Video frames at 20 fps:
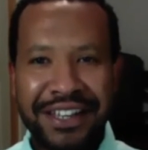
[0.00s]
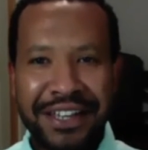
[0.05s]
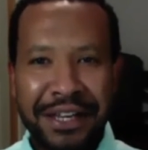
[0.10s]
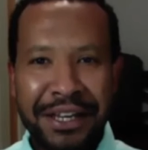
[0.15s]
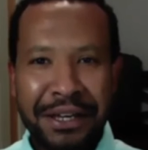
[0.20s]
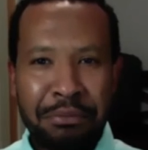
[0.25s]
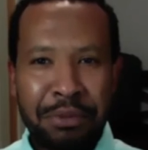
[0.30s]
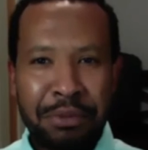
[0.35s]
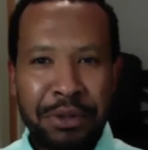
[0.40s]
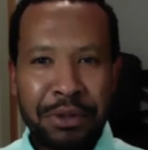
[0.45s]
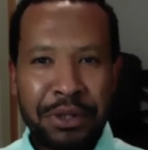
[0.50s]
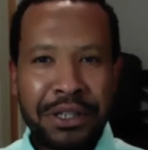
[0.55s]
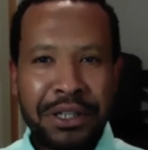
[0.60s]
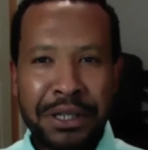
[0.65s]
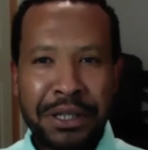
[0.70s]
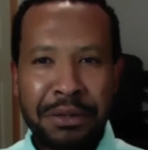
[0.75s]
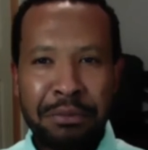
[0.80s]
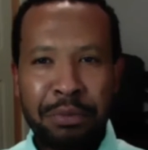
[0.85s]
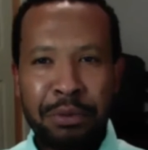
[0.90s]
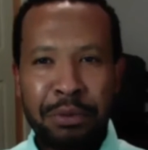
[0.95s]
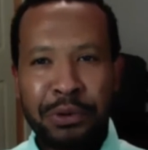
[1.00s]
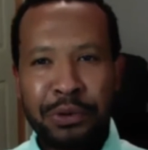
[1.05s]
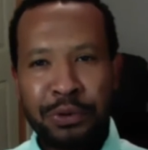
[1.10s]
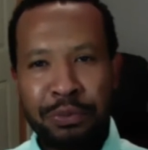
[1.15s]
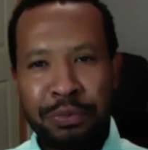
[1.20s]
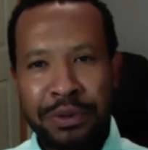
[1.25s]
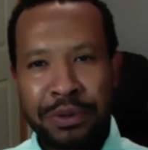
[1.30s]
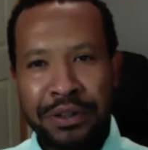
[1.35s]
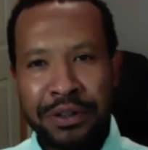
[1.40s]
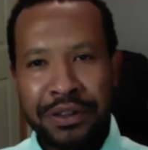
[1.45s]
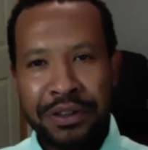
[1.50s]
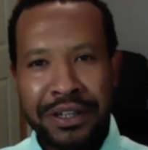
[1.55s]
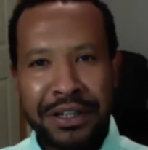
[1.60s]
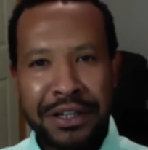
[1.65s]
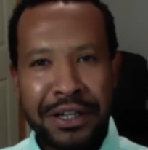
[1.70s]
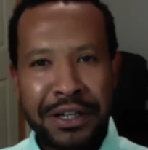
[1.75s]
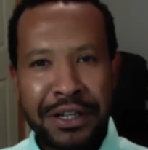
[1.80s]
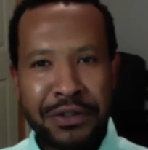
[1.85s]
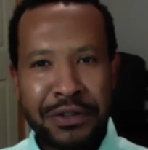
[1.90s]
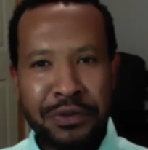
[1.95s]
being able to be there
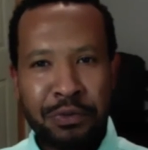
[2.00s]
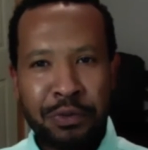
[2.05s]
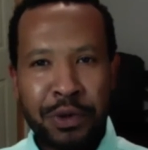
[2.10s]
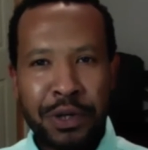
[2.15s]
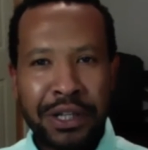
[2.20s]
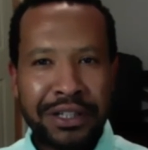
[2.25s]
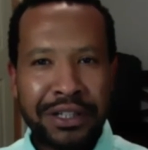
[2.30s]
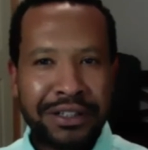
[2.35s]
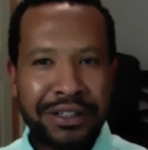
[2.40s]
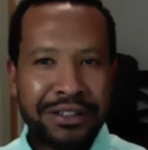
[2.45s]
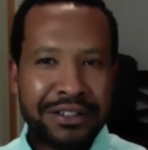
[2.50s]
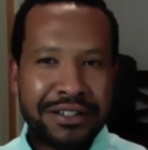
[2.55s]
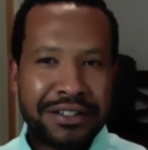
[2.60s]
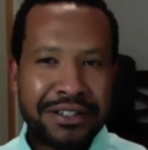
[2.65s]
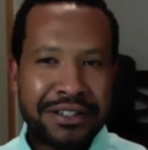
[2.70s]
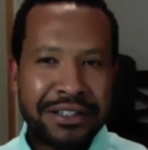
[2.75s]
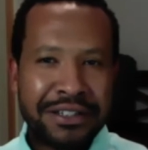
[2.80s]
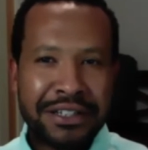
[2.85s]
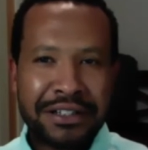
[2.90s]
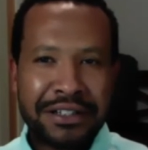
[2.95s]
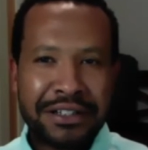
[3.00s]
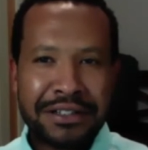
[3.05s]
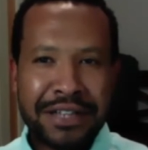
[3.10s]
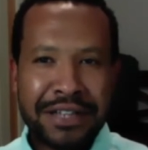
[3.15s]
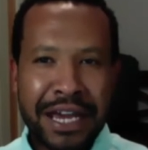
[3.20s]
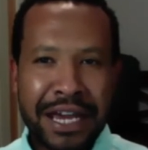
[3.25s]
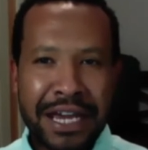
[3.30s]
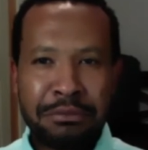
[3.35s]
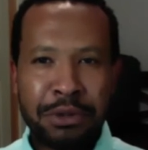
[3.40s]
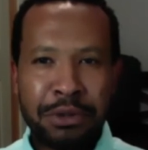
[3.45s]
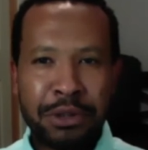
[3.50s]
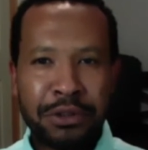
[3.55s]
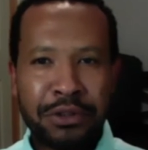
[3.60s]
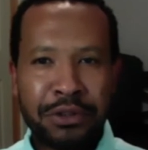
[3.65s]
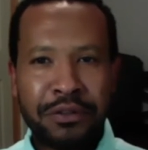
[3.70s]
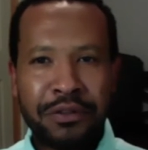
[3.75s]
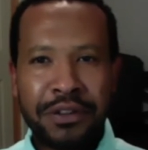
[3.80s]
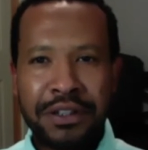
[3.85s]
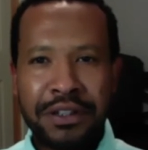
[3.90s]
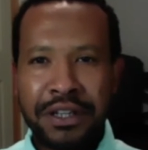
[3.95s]
as well and just see the excitement
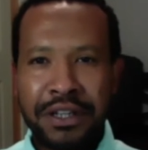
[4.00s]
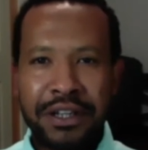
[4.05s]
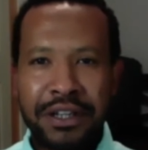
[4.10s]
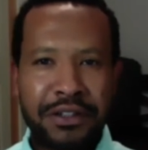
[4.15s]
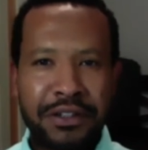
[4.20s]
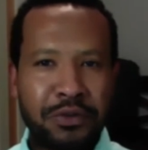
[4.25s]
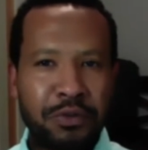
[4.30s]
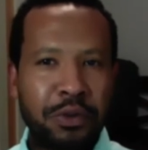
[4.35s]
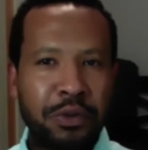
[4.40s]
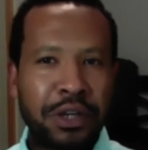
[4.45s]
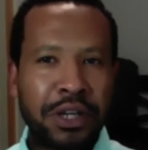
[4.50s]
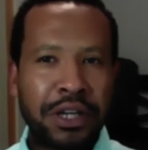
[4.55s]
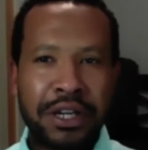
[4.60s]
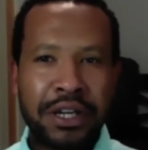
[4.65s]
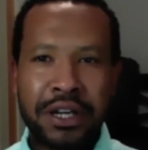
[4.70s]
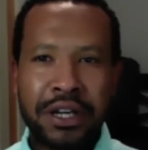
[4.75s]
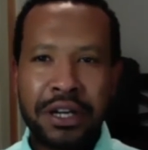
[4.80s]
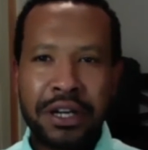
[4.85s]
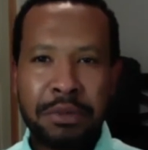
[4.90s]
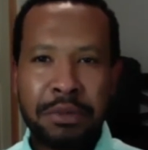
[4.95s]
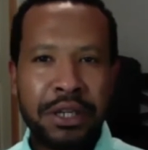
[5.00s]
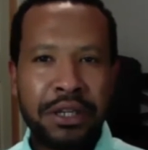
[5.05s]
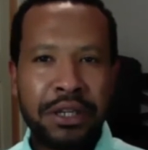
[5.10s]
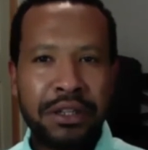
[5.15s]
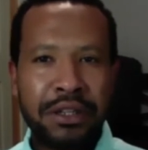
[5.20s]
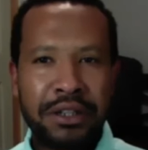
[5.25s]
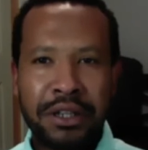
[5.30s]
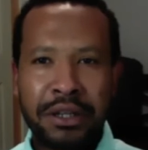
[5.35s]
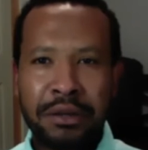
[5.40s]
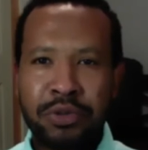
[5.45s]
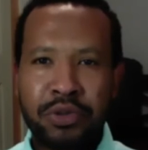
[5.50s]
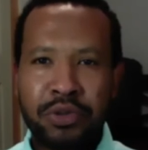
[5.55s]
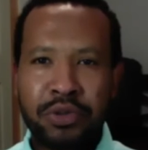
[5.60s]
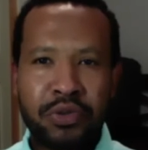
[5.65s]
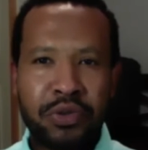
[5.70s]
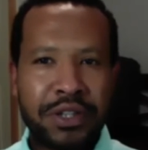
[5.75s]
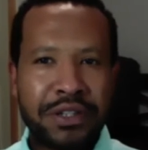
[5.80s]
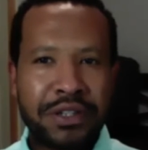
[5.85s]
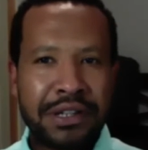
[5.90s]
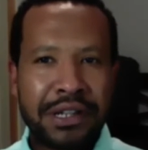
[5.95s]
of the kids when I come in and I'm
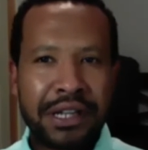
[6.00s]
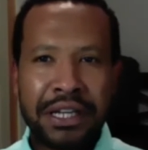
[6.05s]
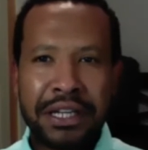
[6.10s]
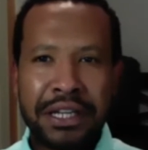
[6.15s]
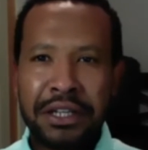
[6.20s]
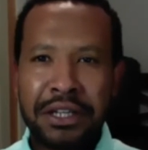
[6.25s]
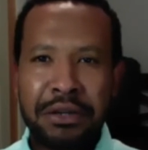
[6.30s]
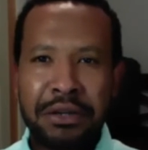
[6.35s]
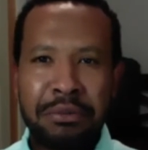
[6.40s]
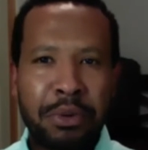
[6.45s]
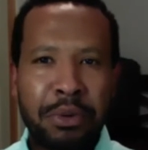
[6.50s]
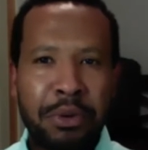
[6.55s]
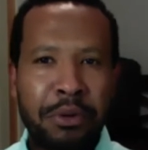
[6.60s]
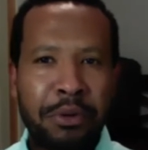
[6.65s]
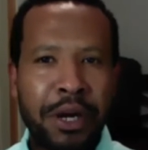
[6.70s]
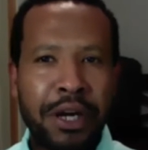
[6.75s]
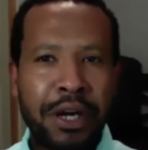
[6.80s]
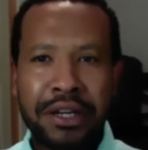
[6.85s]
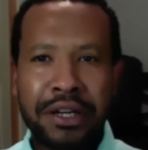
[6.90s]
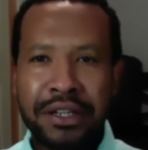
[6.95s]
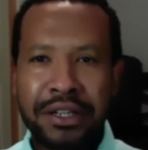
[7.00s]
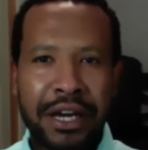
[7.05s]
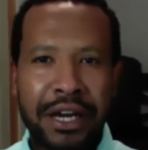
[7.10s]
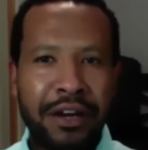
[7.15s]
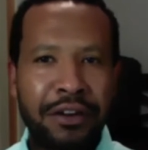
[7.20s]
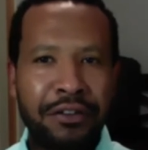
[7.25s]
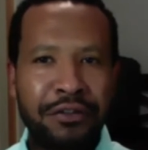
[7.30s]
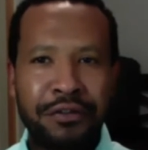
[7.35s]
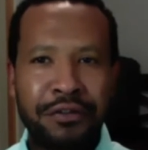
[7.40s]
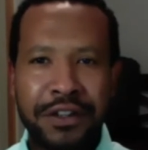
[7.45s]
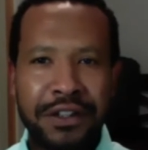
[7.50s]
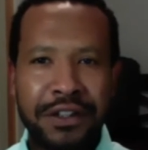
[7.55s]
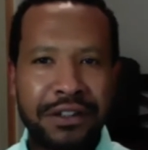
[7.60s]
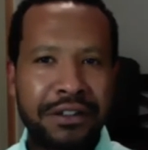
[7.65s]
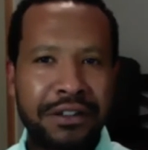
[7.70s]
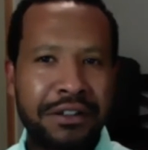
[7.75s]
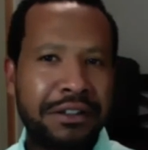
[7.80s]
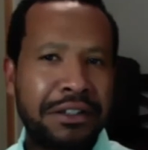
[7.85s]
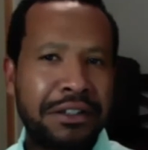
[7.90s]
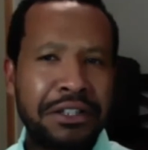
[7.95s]
dressed like in the Moroccan outfit
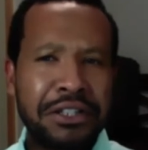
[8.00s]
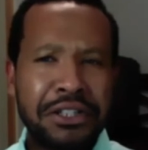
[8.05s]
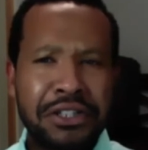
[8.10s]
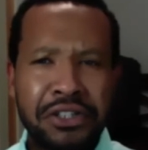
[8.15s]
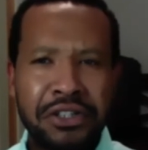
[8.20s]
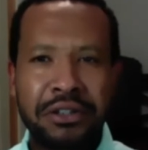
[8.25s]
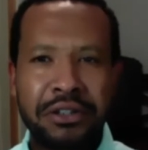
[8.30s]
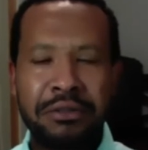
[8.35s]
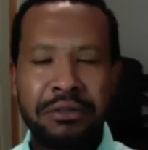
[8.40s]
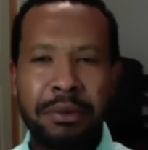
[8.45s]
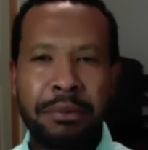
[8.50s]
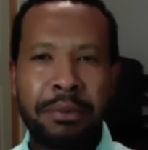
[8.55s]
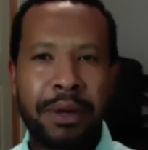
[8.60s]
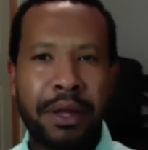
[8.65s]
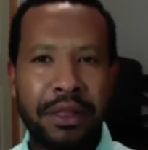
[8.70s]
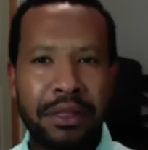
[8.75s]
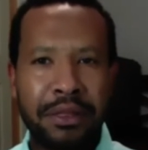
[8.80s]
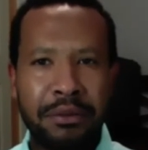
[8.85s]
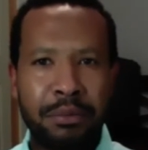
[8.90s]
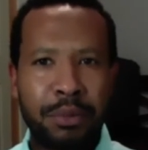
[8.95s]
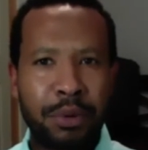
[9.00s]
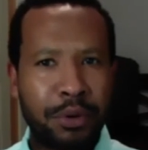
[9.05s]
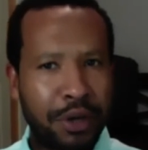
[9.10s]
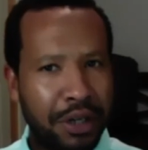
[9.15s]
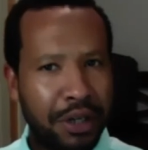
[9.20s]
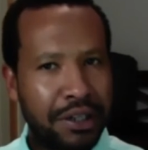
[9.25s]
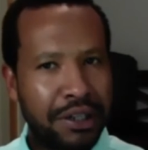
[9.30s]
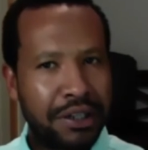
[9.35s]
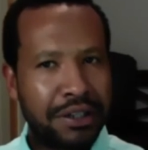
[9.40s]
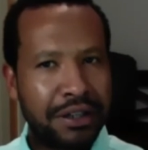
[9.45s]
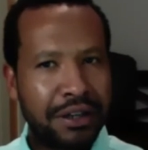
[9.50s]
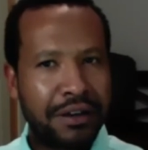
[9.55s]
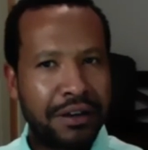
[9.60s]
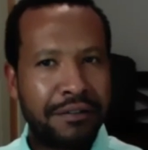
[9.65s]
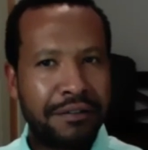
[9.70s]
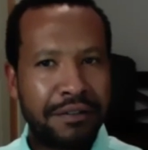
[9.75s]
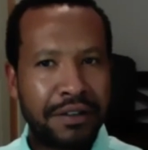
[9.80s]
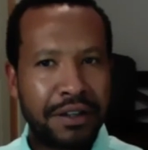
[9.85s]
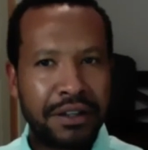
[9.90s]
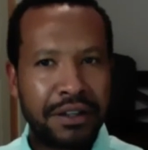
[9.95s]
and teaching them about the Moroccan
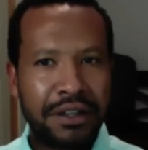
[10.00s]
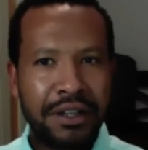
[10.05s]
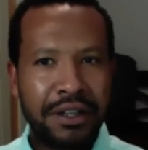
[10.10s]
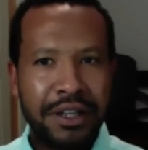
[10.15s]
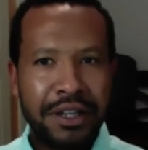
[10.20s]
outfit,